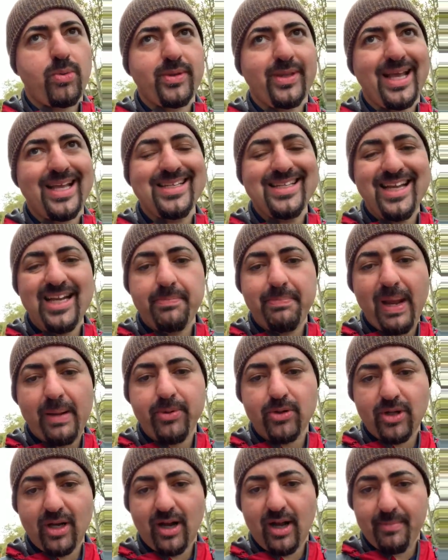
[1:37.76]
They need
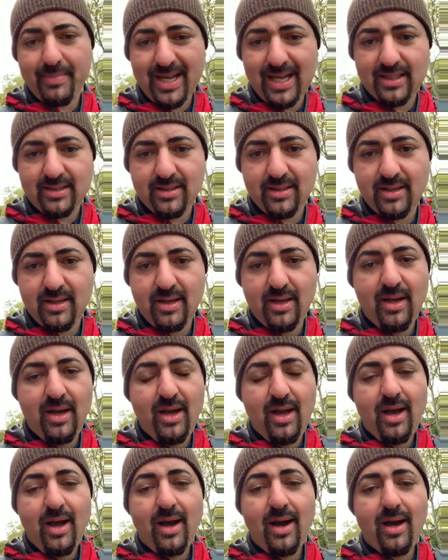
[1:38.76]
people to come in
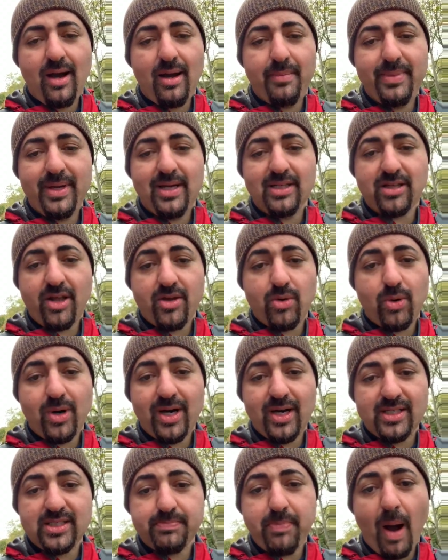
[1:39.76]
because
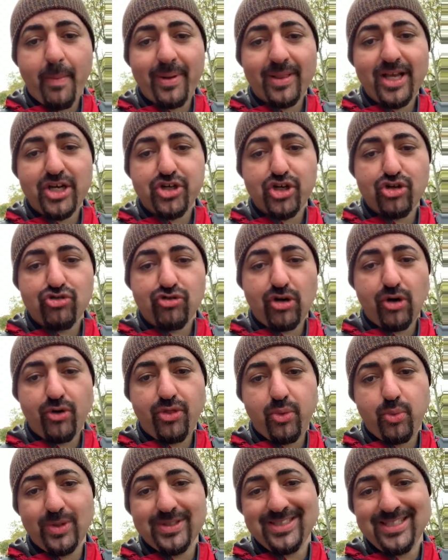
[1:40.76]
otherwise population growth
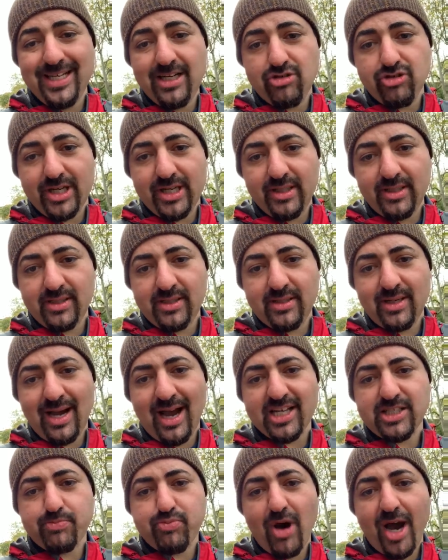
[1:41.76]
would decrease.
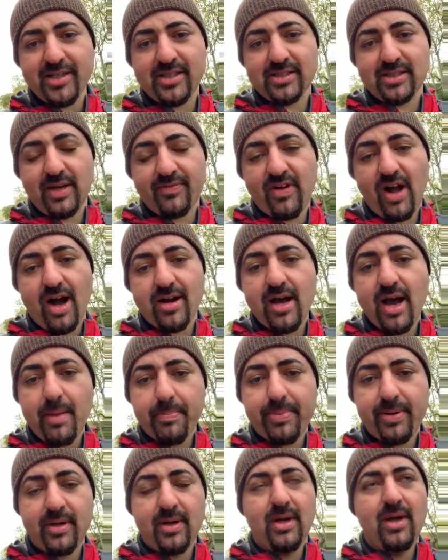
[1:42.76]
As prices have gone up,